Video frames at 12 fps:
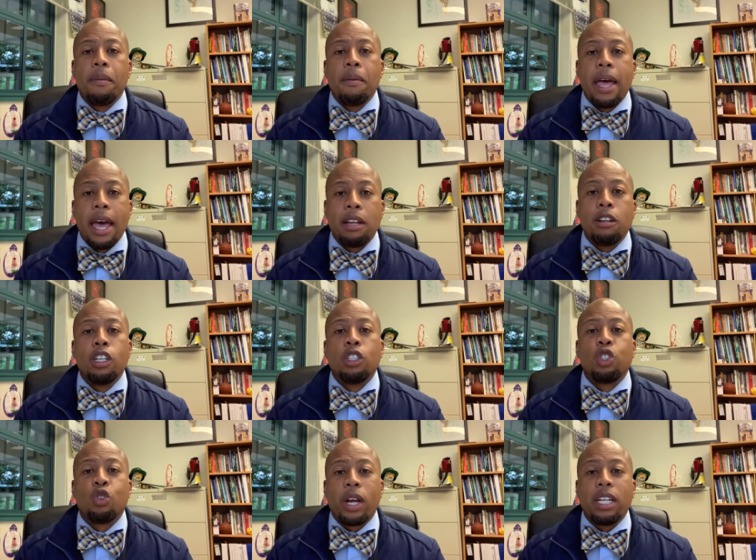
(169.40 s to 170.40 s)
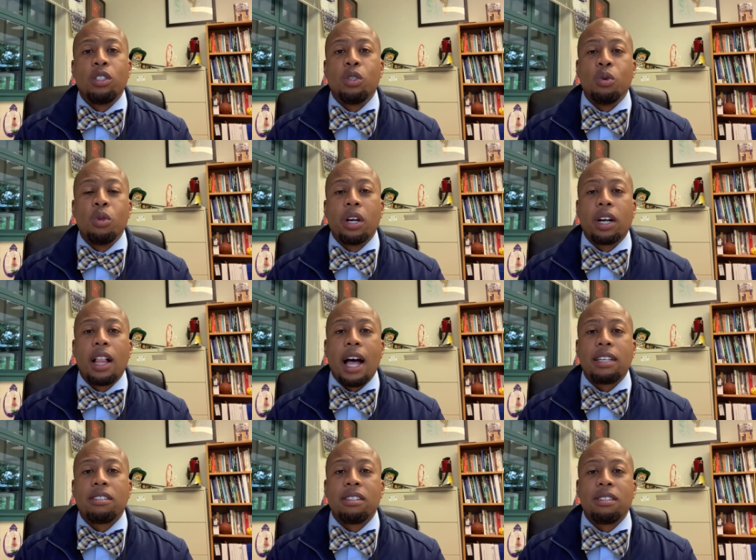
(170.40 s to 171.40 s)
head straight to their
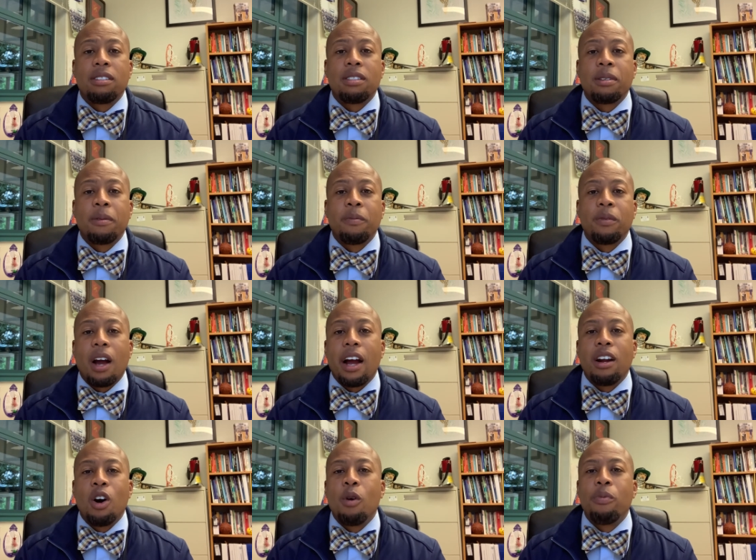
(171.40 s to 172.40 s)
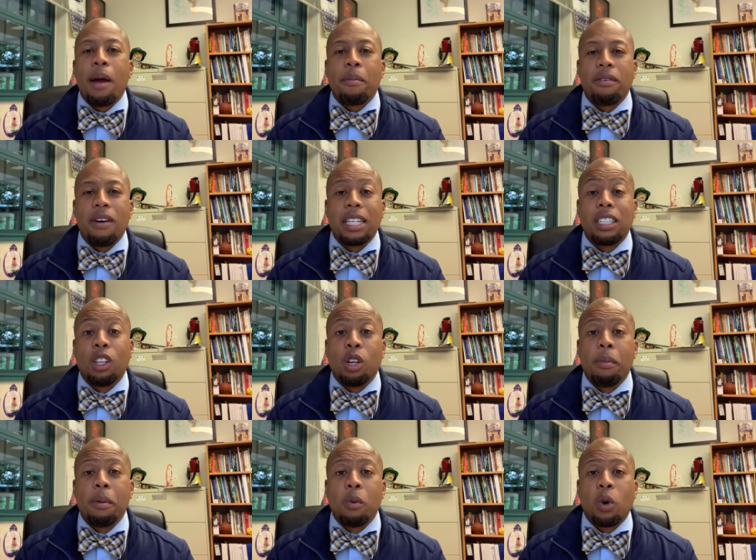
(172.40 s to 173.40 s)
classes. All right, hope that provides a little
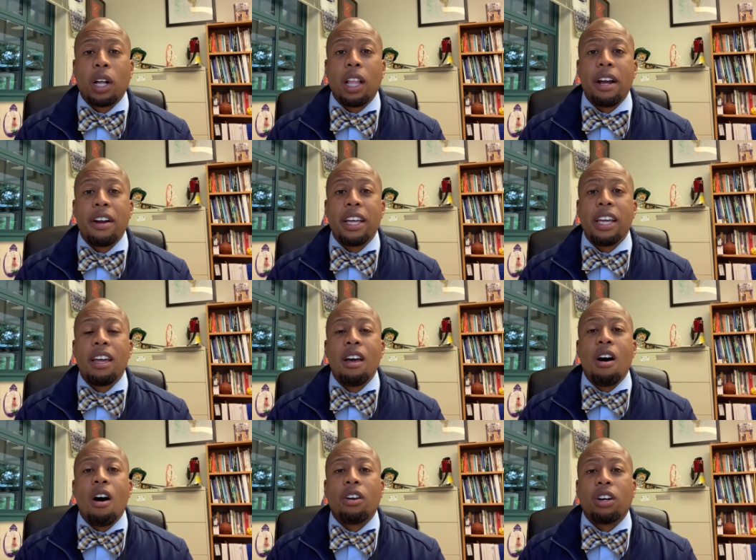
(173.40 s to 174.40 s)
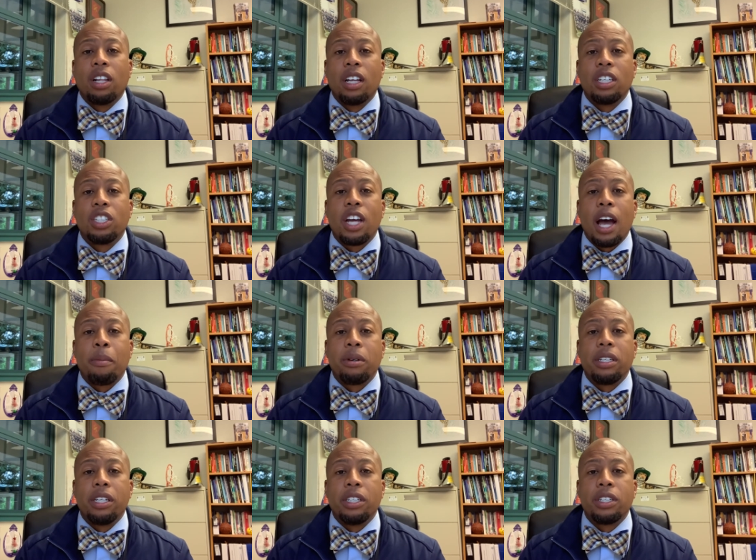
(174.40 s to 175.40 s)
bit more clarity on our lunchtime
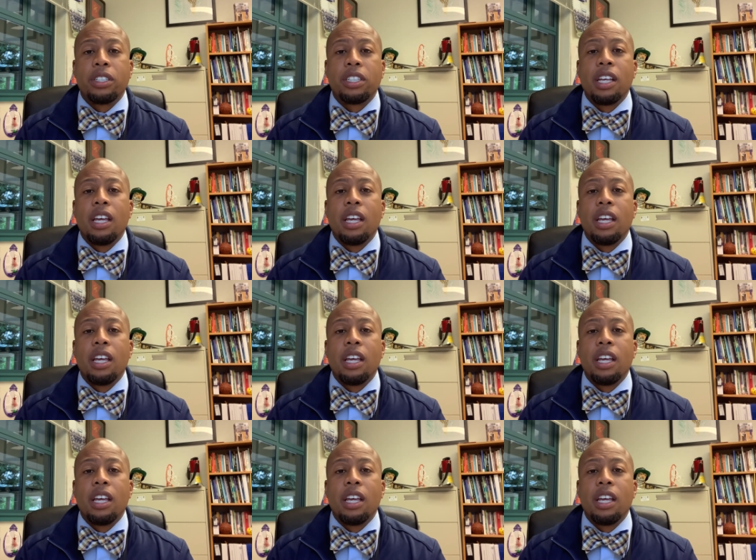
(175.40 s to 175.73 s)
procedures.